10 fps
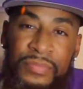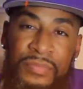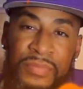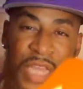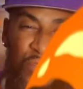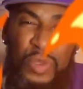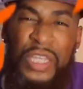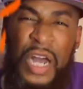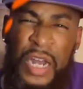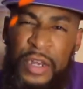That's what
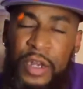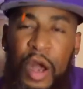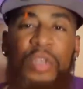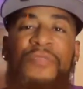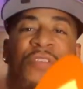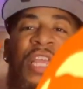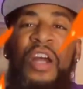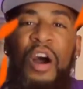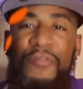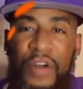the underdogs feed
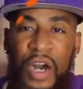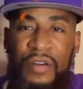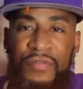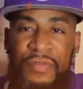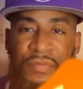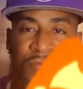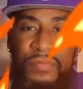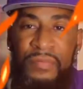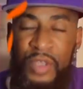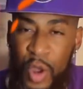off of.
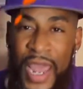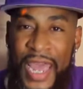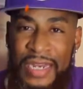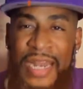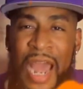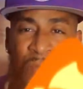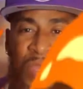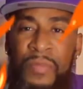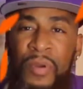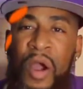Go ahead and doubt
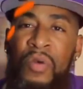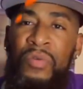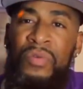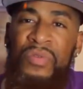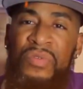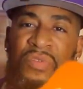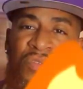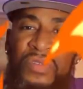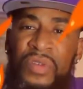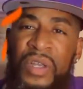me, bro.
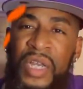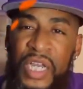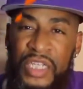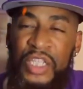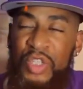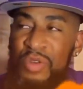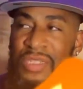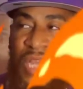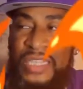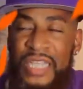Because as soon
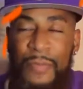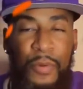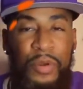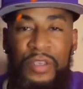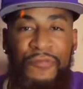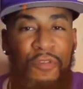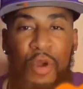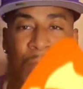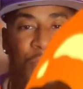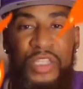as I step on this
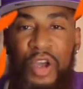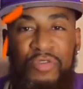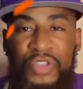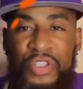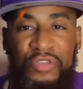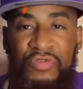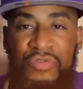floor, I'ma toast you.